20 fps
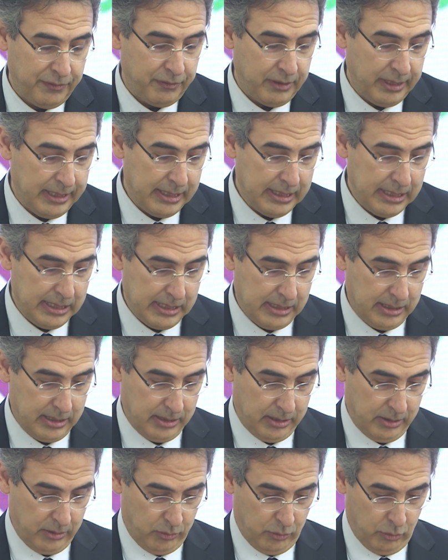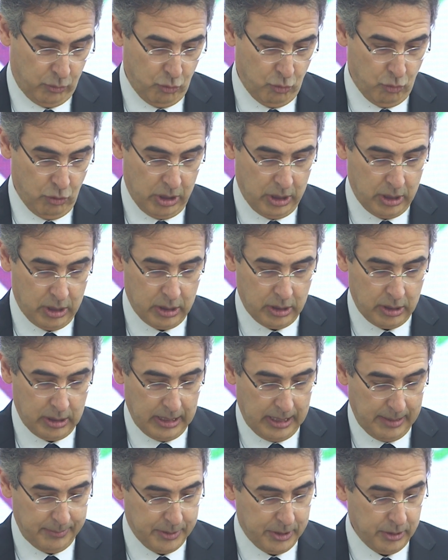friends, who
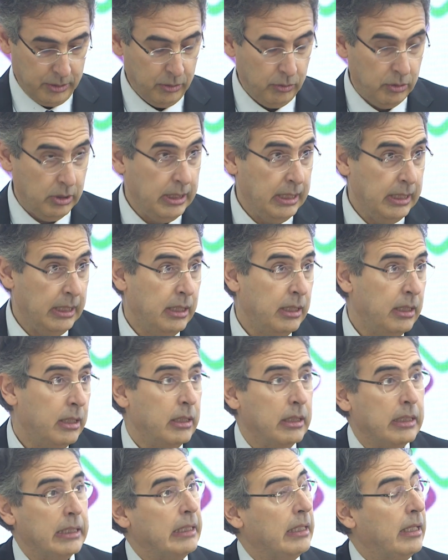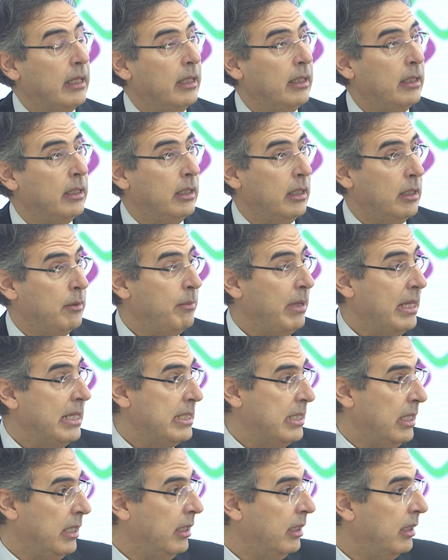are absolutely
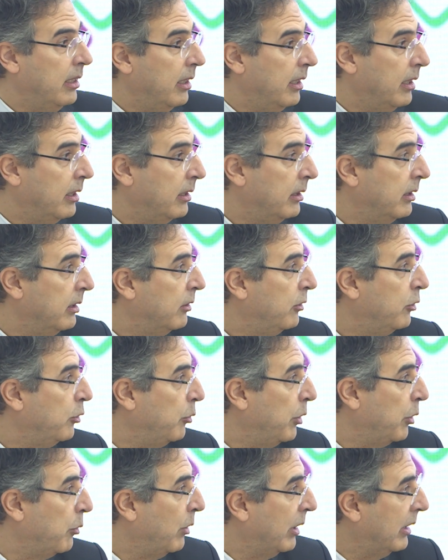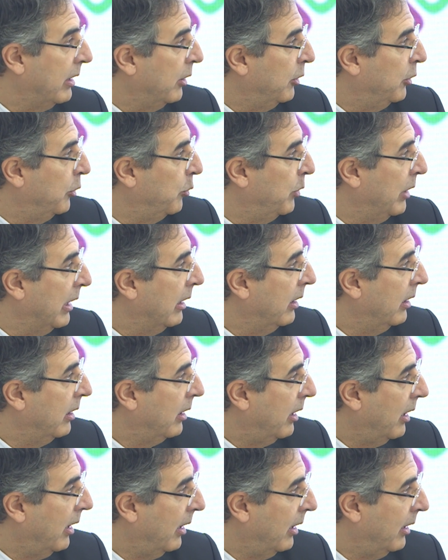amazing in doing what they're
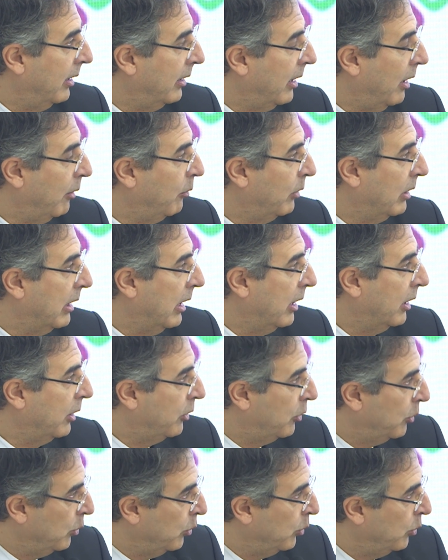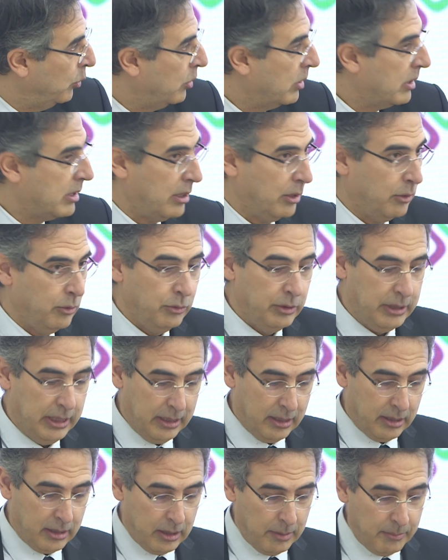doing. And I would like to salute
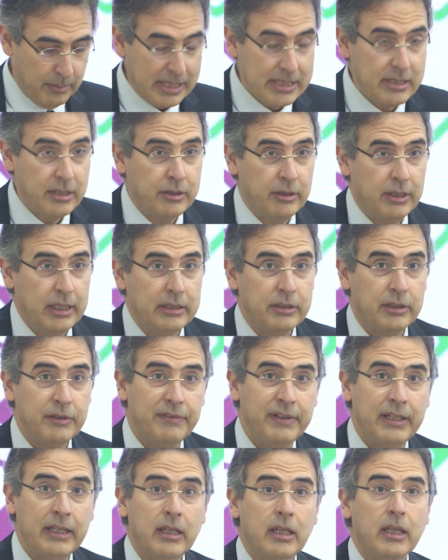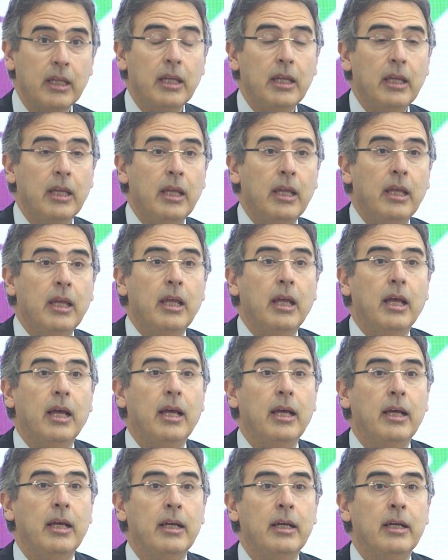here Ambassador Itervik.
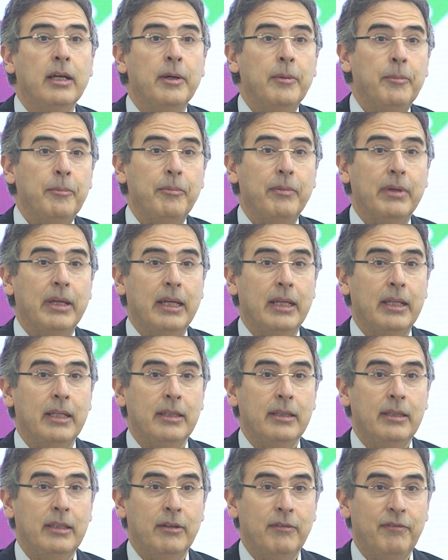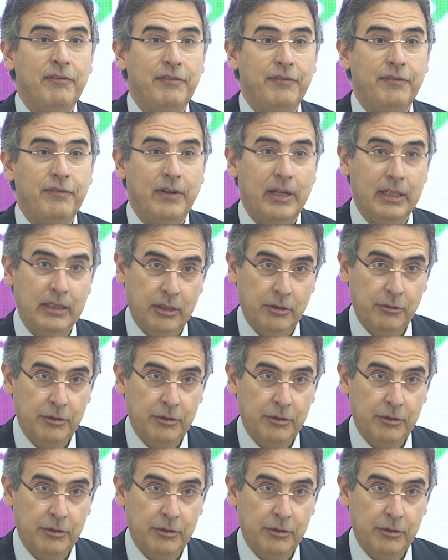And the final